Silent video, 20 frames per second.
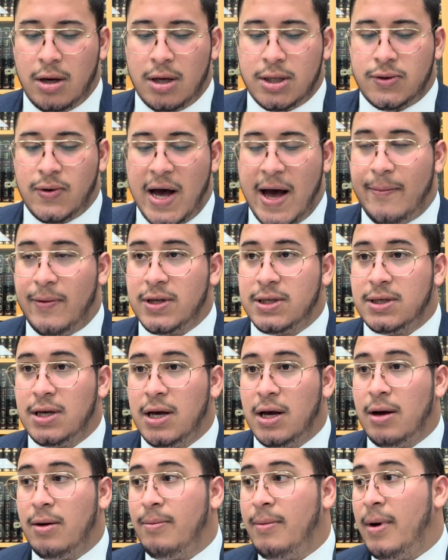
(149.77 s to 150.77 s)
So what happens?
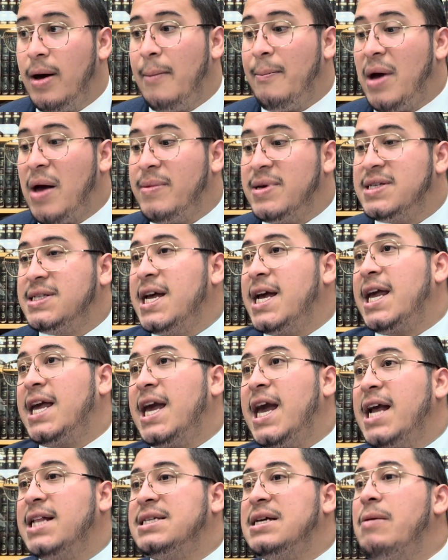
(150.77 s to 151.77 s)
My mistake,
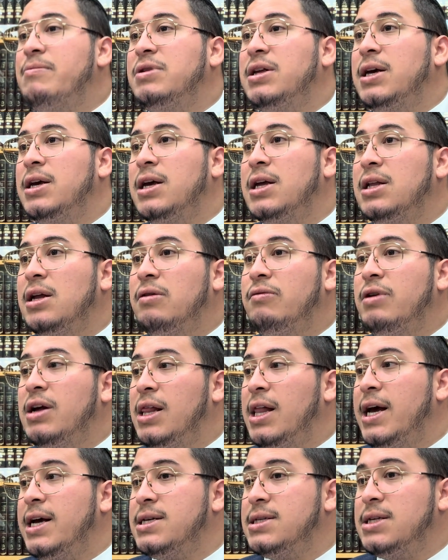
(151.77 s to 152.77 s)
he ate something, he didn't
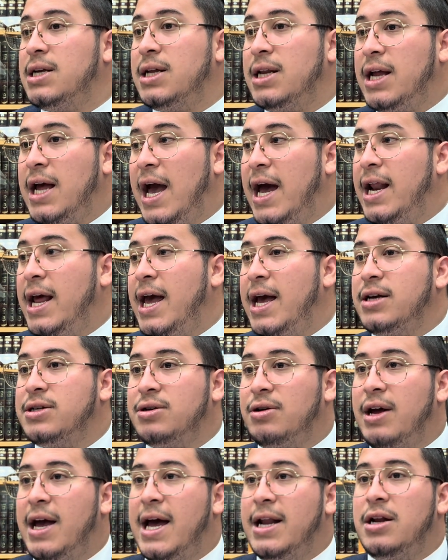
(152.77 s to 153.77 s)
realize that it had eggs
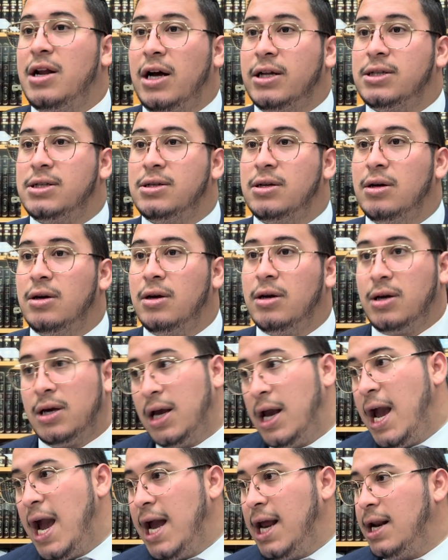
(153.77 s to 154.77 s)
or it had nuts.
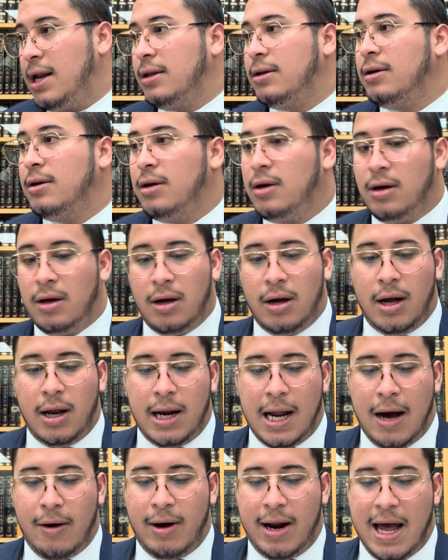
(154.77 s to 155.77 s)
He ate it. And
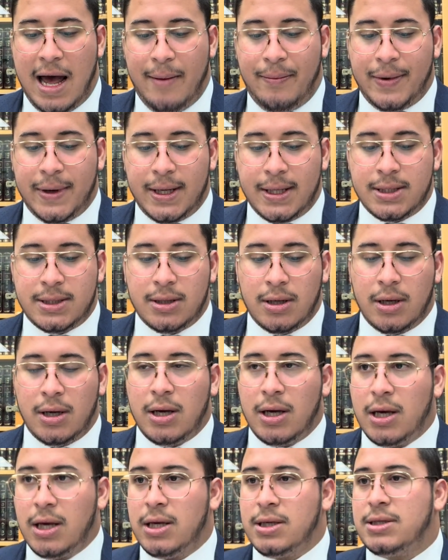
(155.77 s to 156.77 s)
now what happens?
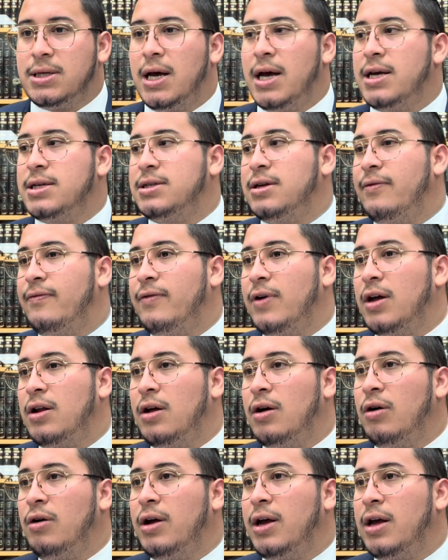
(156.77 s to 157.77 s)
He says
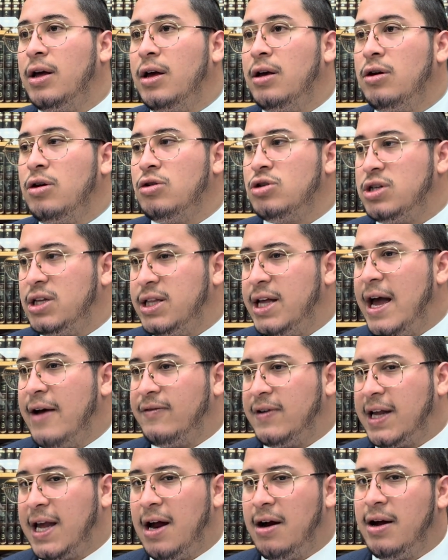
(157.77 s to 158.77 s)
usually they
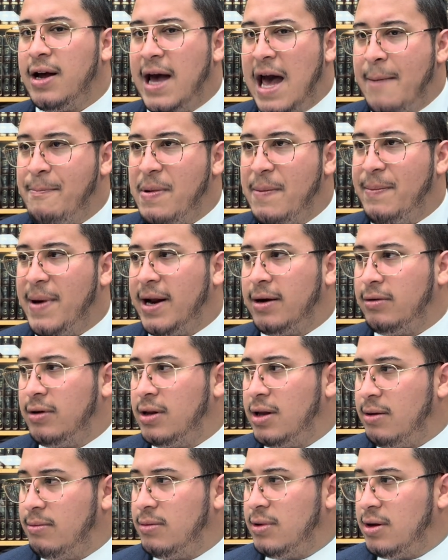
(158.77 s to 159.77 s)
have to carry an EpiPen
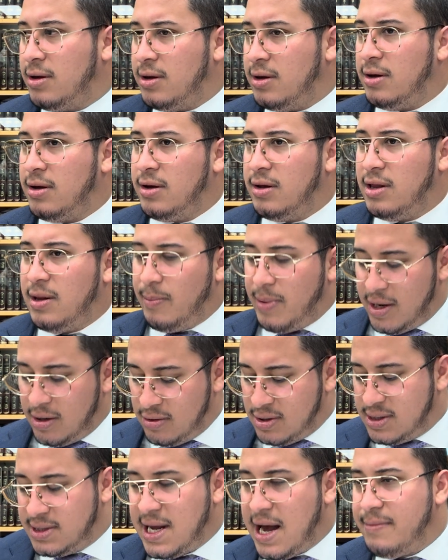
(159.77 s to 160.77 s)
with them. The pen,
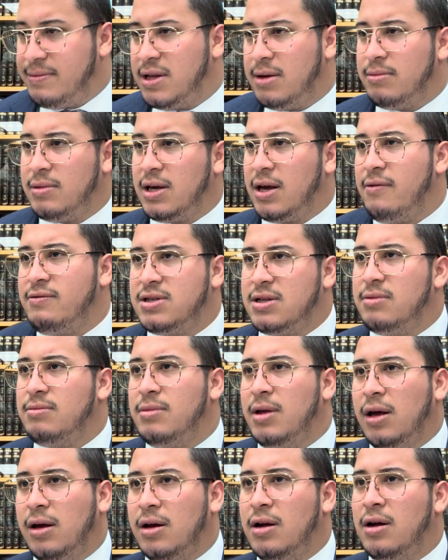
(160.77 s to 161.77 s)
you stab them, it gives
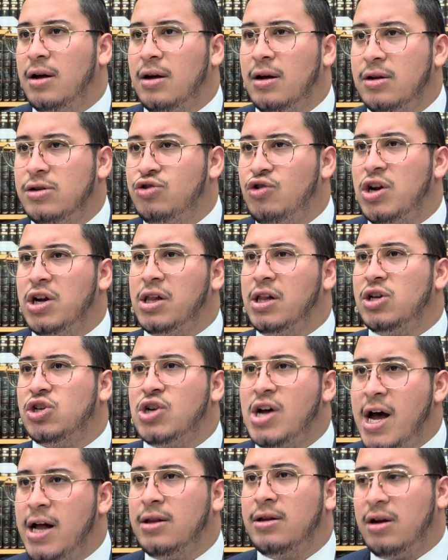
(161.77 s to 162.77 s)
them like a adrenaline
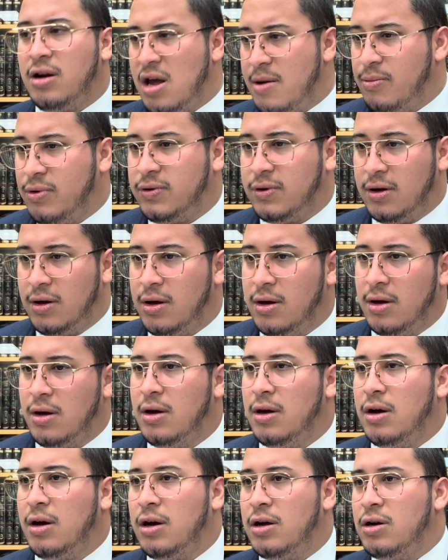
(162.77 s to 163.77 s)
shot, they're able to,
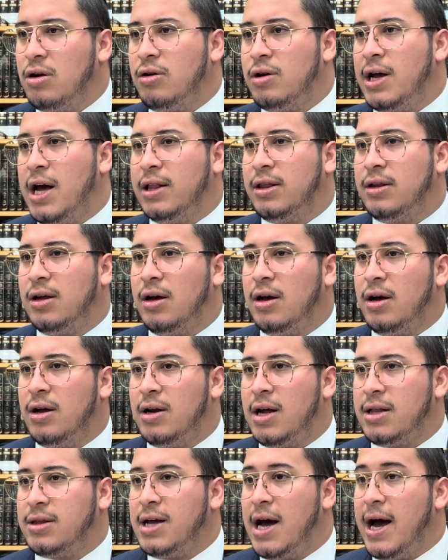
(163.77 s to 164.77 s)
not
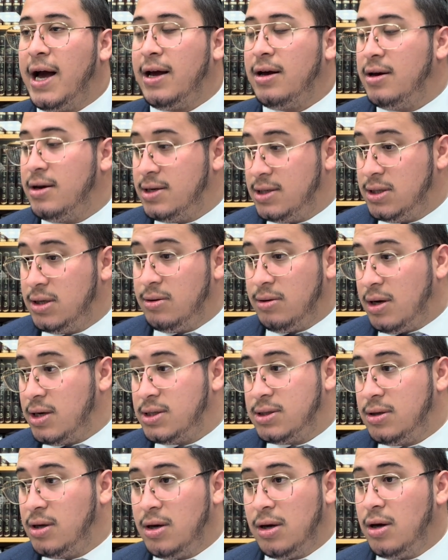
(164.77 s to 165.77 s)
die. So
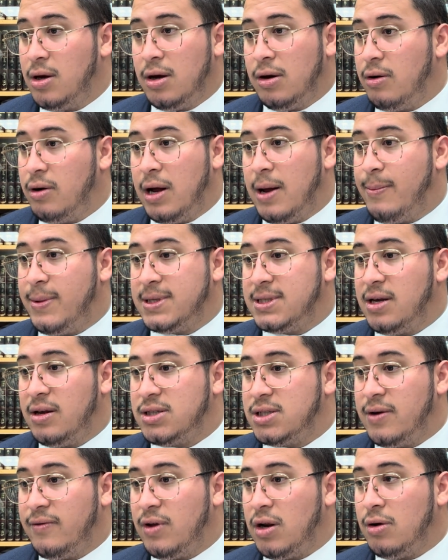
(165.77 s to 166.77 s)
because what happens
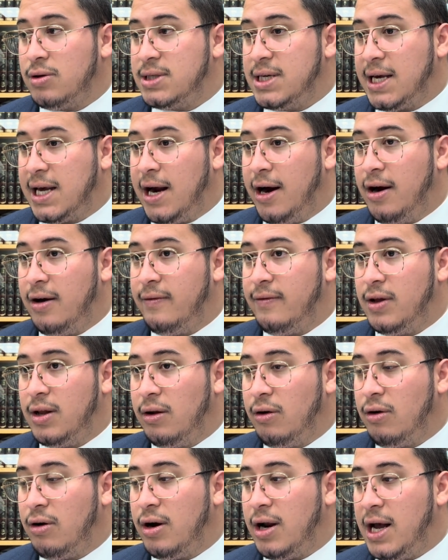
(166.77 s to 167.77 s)
is, if they don't take care of it, they
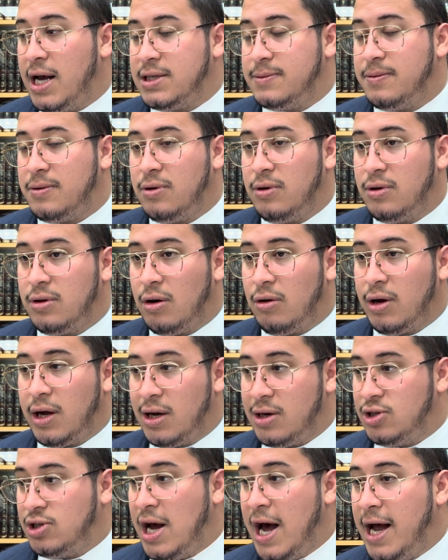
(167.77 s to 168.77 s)
don't go to the hospital, or they don't
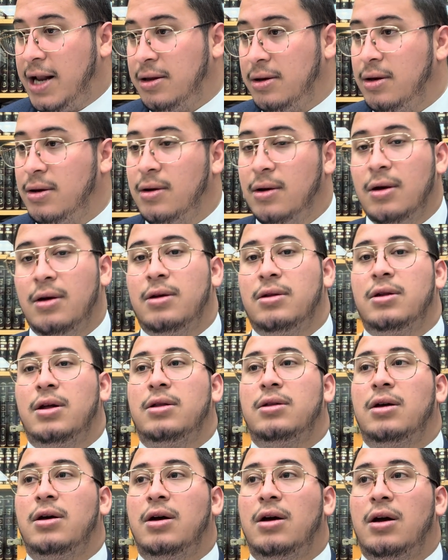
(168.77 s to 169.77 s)
get a shot,
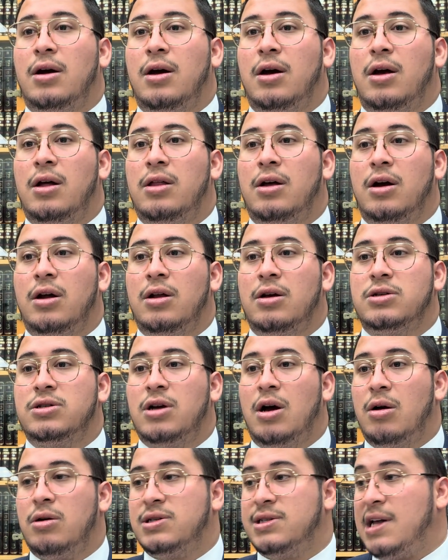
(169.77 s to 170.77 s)
then they're going
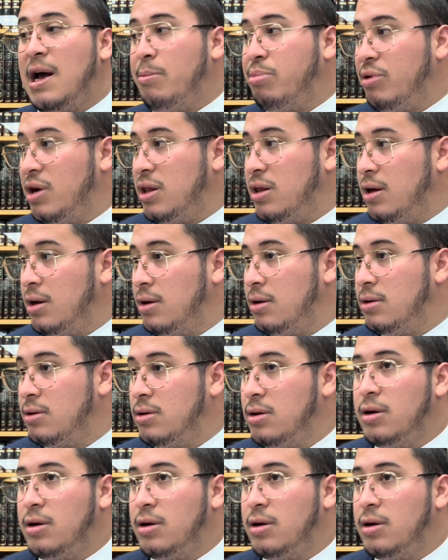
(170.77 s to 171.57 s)
to stop breathing.